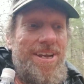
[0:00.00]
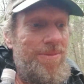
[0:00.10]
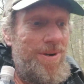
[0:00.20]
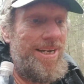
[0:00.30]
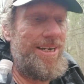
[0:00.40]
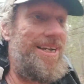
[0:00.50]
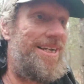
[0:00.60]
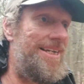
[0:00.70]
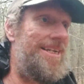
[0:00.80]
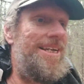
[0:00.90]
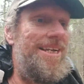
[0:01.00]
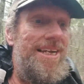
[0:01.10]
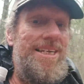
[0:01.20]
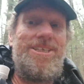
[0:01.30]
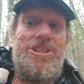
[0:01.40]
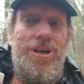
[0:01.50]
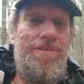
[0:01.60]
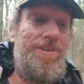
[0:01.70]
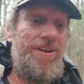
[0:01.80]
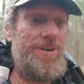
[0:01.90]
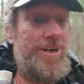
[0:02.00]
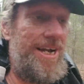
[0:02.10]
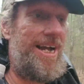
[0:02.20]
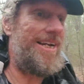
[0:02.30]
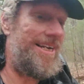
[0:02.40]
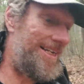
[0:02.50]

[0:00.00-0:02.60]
you what, she'll fill your gut